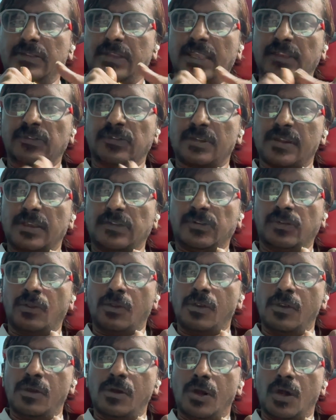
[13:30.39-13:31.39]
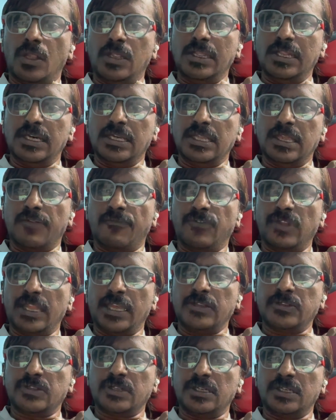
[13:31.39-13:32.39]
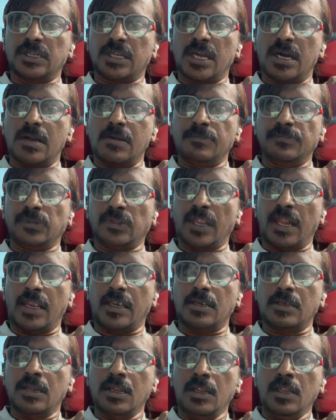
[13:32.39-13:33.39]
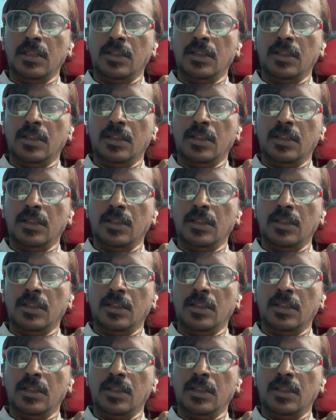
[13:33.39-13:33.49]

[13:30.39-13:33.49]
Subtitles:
they stress you on learning financial terms and